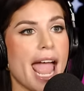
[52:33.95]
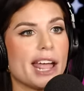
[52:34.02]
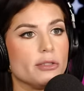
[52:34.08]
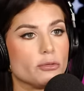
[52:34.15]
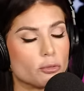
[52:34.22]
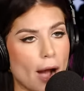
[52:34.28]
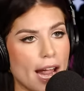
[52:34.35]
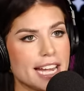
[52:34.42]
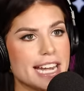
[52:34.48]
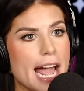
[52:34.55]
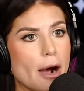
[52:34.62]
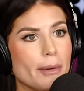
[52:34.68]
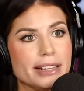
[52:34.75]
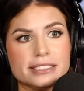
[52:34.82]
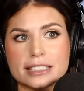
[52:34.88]
And right
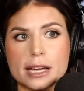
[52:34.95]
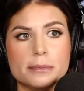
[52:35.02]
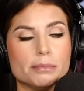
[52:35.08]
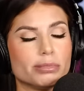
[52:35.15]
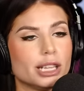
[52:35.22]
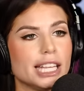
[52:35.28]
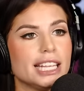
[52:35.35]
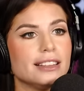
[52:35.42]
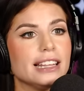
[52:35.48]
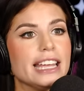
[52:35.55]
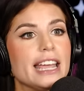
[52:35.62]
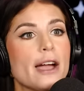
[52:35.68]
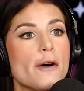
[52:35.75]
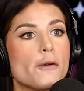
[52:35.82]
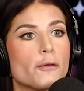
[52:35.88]
now, it's
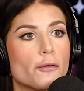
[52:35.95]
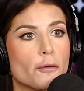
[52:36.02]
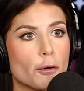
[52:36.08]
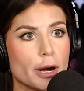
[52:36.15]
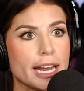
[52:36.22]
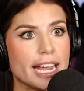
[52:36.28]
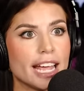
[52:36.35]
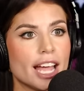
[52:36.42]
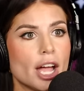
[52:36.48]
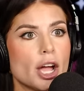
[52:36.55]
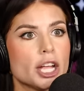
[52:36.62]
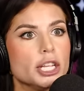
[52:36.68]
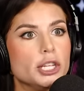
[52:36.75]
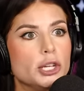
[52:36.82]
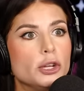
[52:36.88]
completely free.
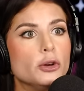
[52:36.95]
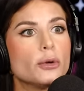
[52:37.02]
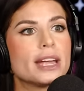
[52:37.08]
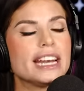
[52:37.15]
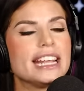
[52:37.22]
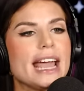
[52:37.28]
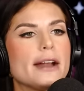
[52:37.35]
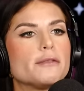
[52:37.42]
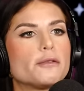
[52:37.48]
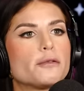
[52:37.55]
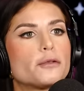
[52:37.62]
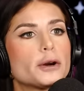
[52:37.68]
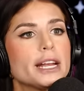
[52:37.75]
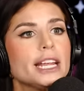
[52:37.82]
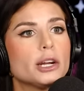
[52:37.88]
You can get
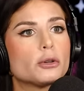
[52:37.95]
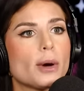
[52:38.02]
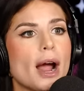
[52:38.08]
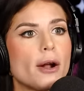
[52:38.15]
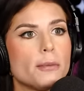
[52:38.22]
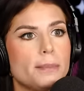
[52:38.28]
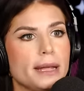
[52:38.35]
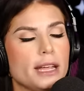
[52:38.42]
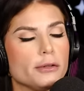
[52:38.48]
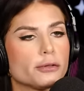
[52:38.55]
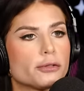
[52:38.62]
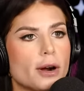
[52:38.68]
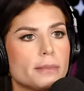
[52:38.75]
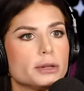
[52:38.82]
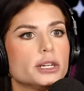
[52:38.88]
free ground beef
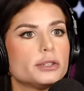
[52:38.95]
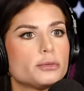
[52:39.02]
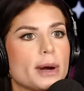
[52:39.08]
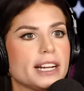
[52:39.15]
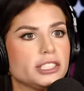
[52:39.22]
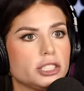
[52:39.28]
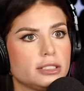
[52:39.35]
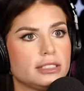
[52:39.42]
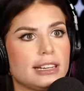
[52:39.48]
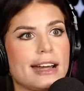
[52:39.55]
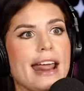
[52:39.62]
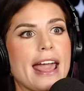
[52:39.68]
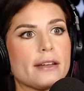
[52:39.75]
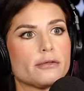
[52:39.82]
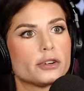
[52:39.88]
from Good Ranchers
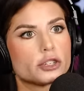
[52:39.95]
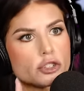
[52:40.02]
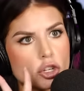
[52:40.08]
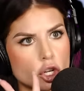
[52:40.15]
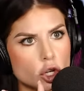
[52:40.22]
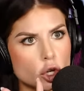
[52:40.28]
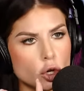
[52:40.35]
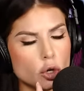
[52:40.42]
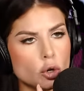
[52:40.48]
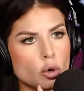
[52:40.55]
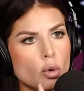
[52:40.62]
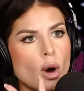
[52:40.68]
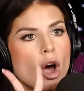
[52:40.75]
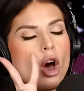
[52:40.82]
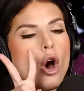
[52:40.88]
today for
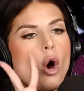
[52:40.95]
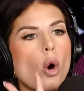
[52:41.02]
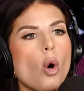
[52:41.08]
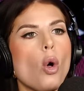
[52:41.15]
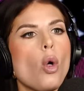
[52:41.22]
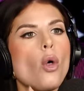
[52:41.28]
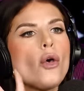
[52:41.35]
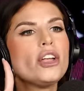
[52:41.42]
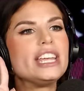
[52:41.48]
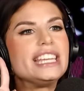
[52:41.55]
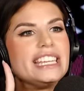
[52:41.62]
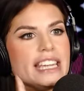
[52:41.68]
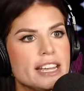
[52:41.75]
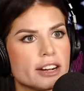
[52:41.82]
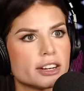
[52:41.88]
two whole
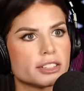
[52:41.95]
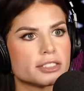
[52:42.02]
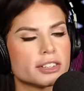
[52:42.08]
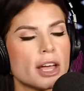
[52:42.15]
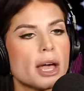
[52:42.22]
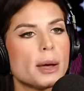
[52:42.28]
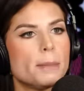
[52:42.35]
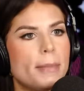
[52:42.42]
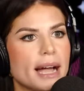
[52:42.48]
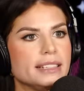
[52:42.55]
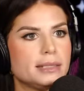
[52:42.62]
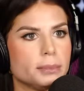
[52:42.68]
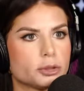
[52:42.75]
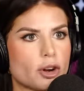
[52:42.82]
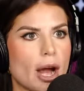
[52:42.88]
years by
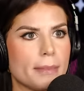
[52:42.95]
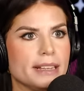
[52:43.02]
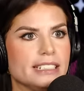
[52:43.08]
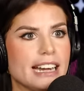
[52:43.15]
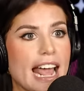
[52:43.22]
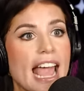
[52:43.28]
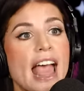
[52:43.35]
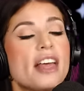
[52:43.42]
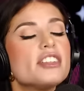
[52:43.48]
subscribing today.